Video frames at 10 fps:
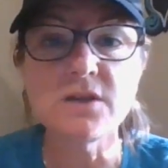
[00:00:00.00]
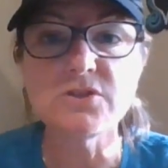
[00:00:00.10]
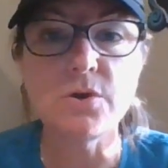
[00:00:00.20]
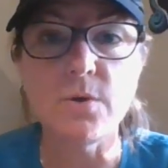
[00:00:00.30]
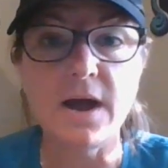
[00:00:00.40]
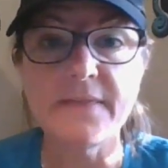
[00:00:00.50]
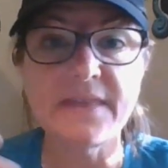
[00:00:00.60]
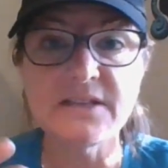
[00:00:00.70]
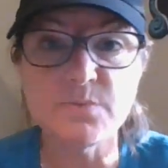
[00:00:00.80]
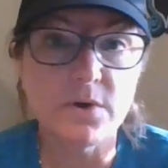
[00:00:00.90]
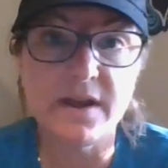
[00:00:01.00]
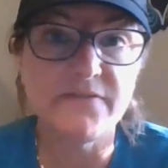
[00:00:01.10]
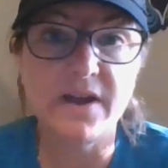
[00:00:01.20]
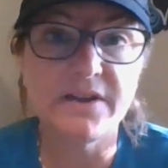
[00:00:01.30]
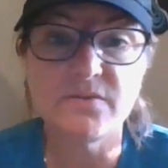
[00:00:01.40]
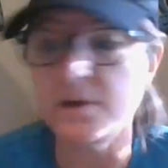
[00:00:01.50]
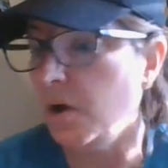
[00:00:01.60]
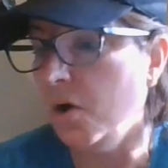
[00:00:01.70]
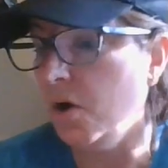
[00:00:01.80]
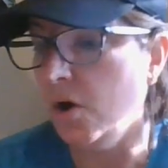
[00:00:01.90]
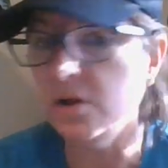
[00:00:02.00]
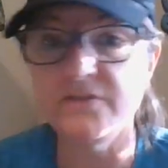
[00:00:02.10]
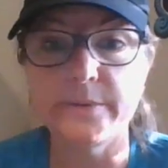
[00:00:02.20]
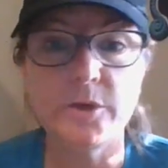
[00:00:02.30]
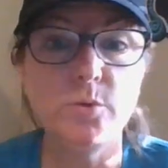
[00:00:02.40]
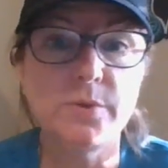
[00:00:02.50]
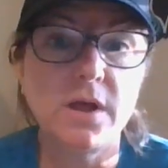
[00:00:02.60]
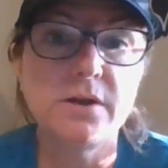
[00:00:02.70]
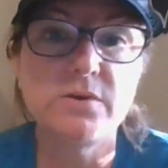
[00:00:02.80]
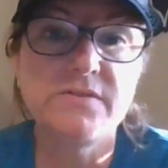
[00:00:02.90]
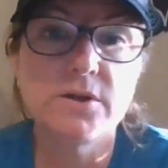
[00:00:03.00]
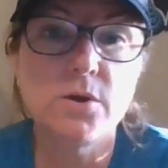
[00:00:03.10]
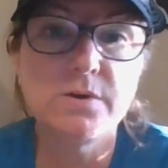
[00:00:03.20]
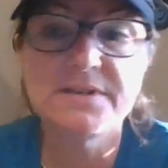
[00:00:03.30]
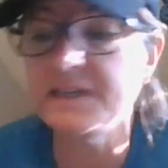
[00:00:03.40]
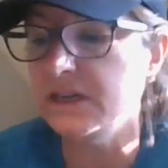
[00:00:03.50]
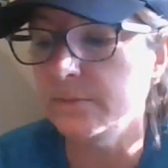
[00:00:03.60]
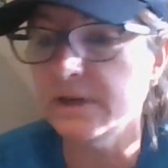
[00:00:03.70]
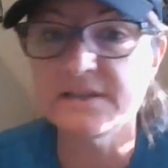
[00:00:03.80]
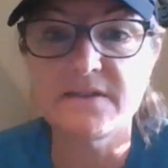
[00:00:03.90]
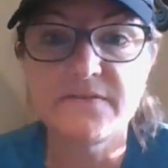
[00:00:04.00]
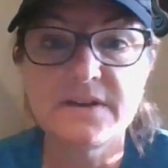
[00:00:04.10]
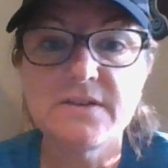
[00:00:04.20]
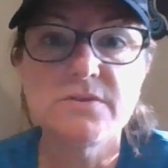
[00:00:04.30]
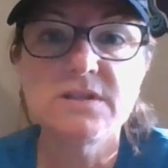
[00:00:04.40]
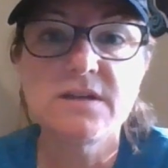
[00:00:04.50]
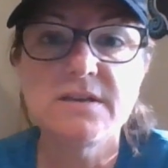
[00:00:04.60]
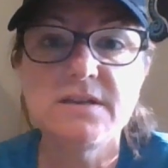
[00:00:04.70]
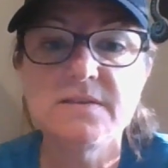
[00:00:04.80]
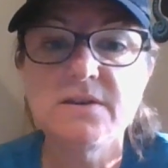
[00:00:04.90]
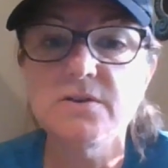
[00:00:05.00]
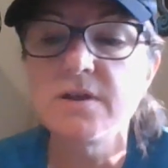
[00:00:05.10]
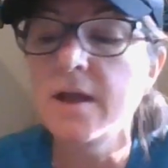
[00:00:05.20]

So that's where I find all of them in Hoople. I don't even go to teen because I find everything I need in there.